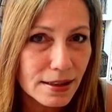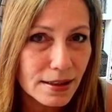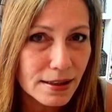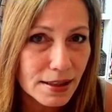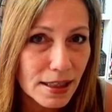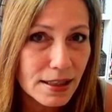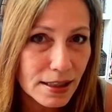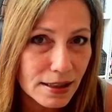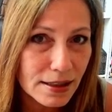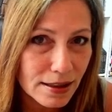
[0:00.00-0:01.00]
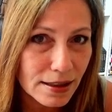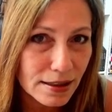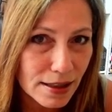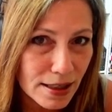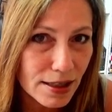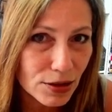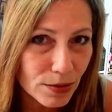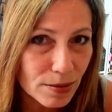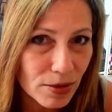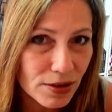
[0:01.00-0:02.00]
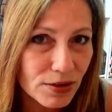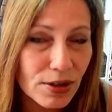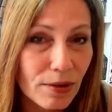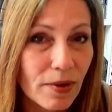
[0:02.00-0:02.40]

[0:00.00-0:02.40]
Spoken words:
said that he had a twin brother. So,